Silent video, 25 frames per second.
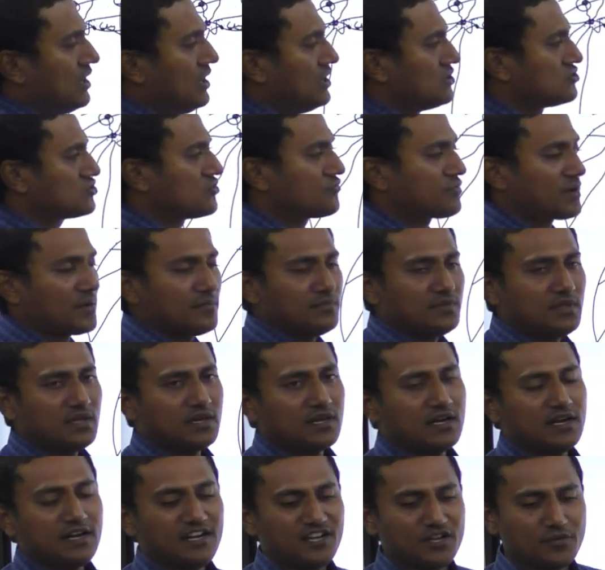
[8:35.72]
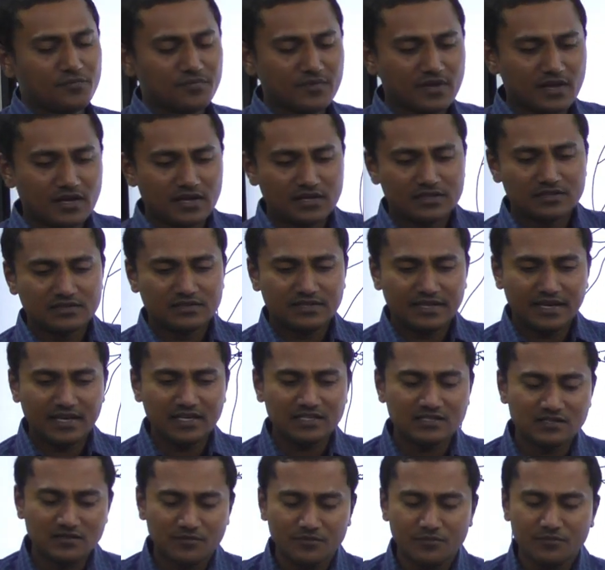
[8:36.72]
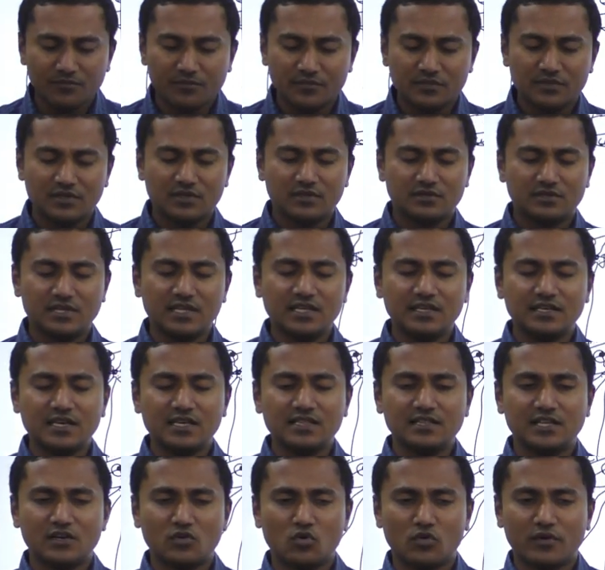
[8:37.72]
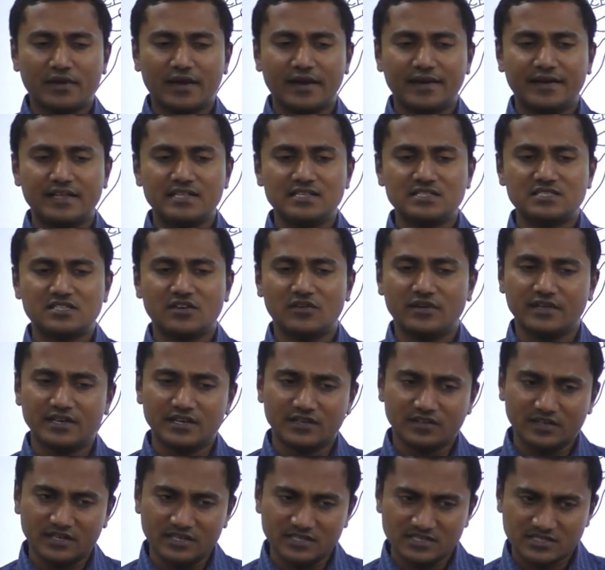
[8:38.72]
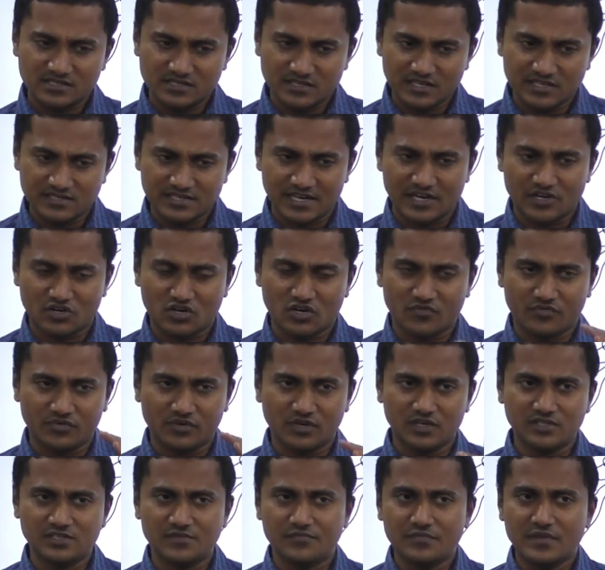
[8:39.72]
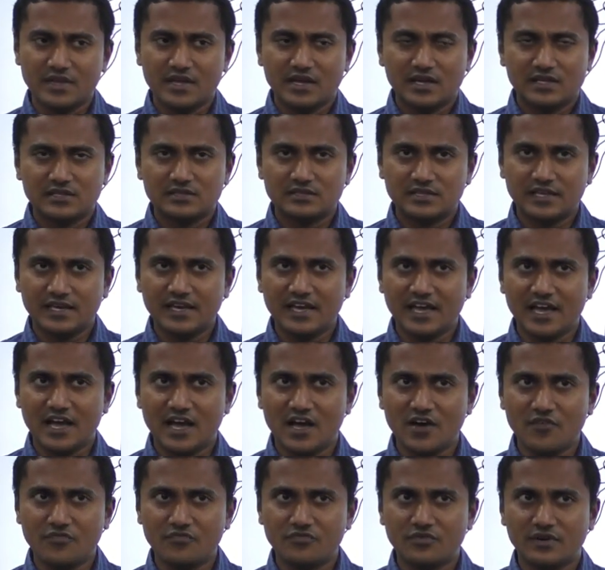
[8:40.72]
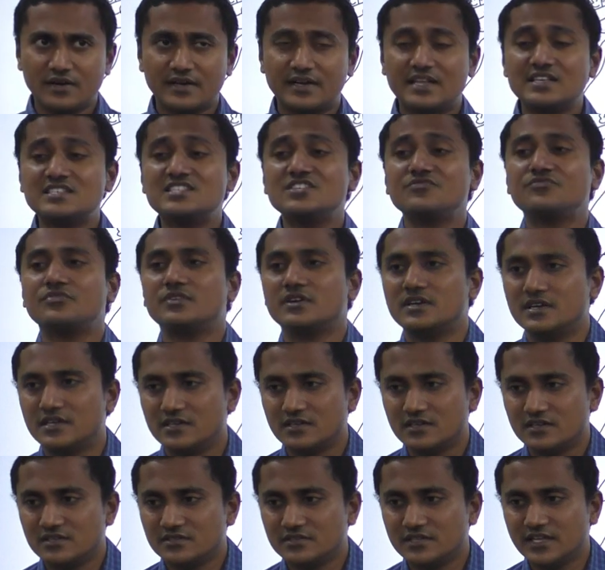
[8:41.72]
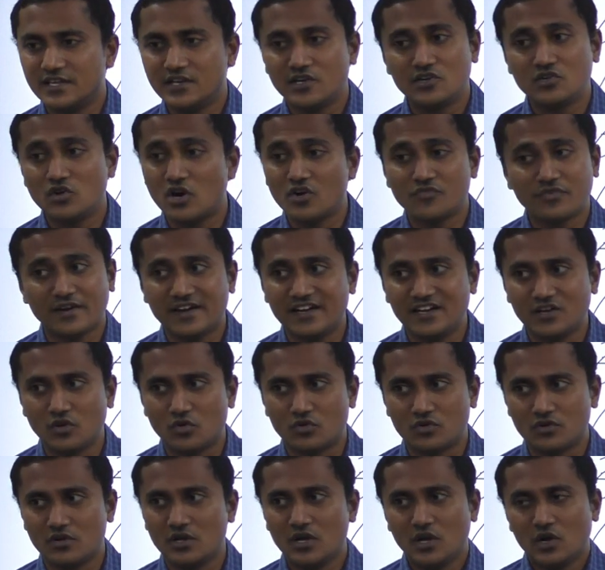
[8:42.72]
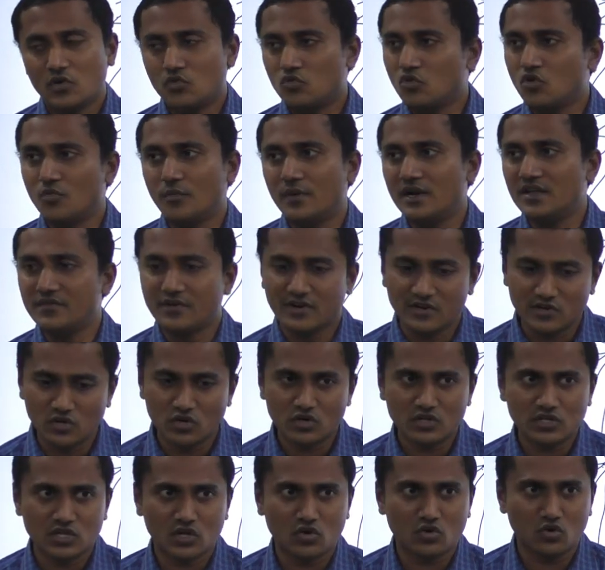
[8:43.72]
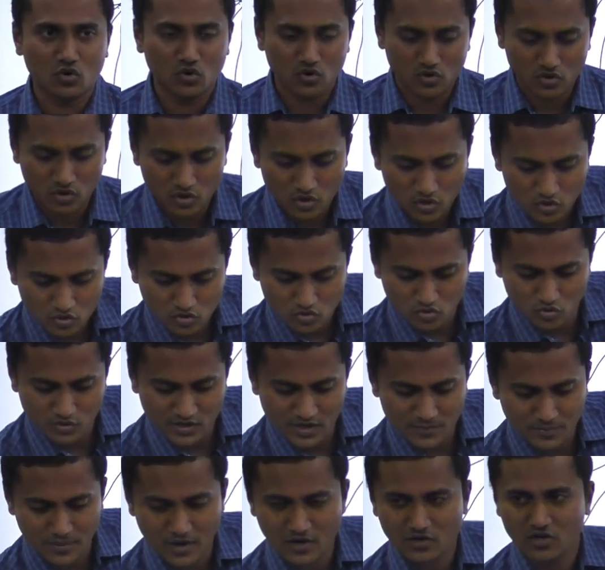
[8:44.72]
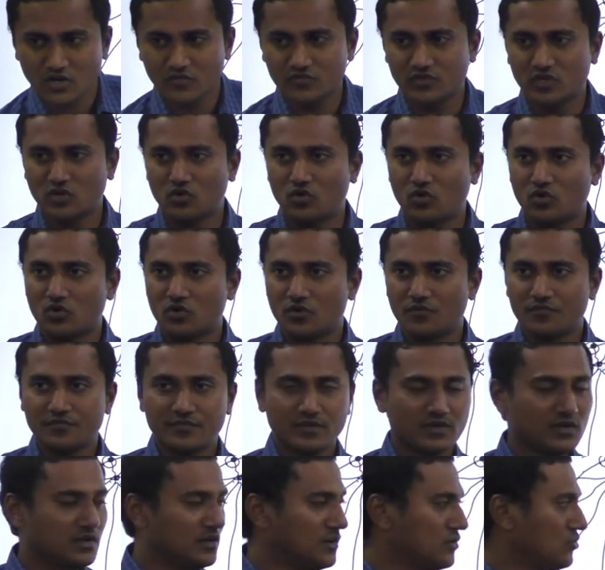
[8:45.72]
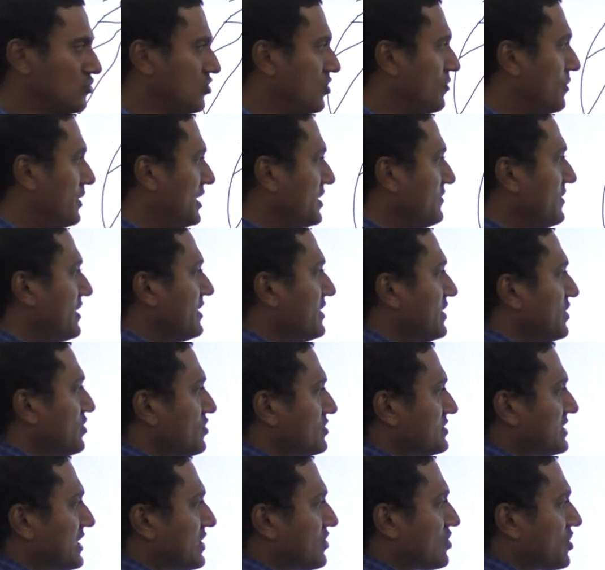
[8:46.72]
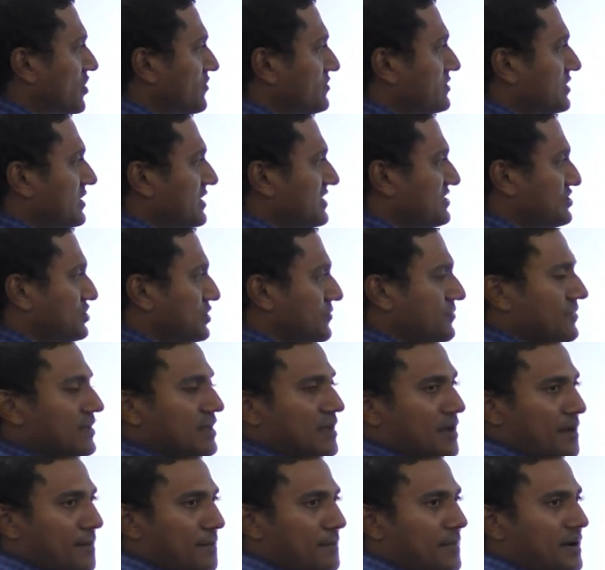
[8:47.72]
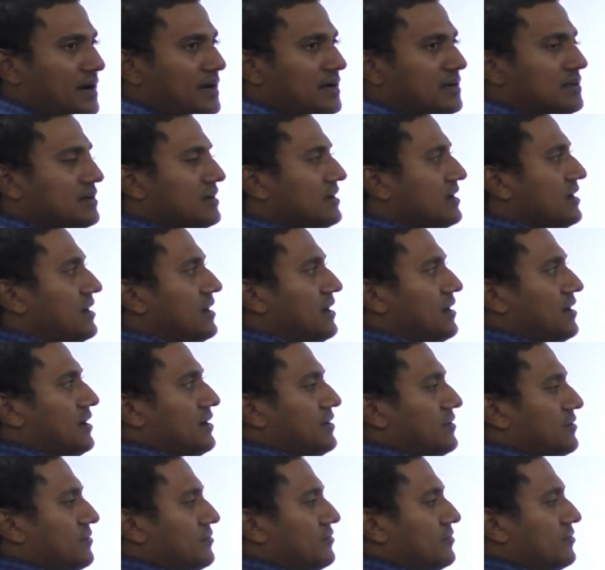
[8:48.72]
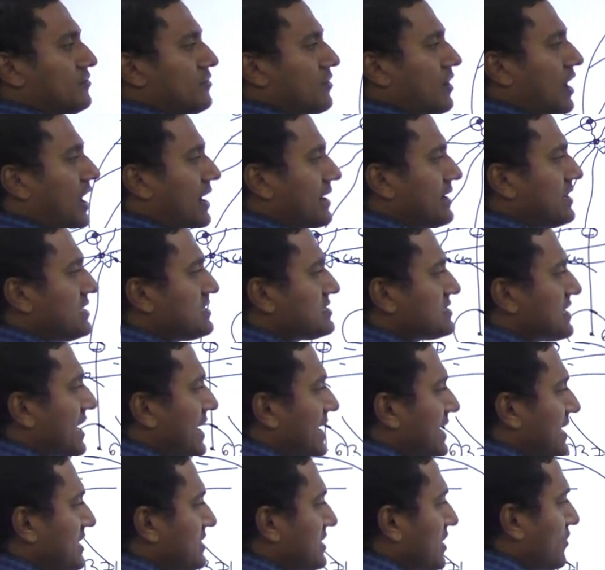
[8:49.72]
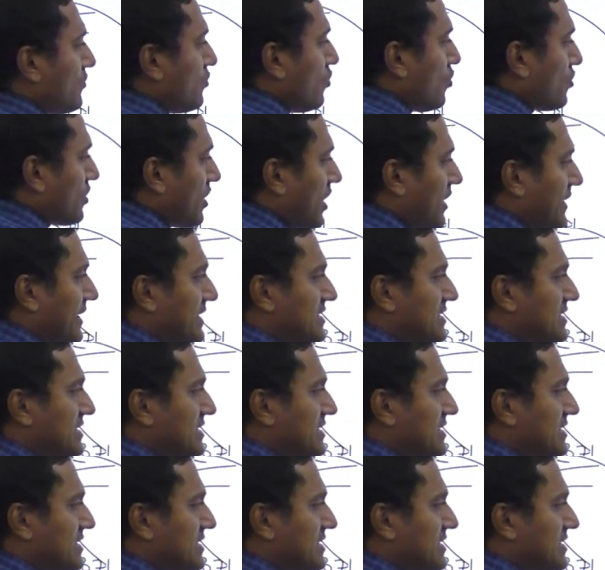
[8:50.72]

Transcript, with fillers: So from that, they thinking that okay, density will increase till center of earth, they have deciphered. They did not find out. Nobody went into the core, took a part of the core. Nobody went into center of the earth. But understanding the overall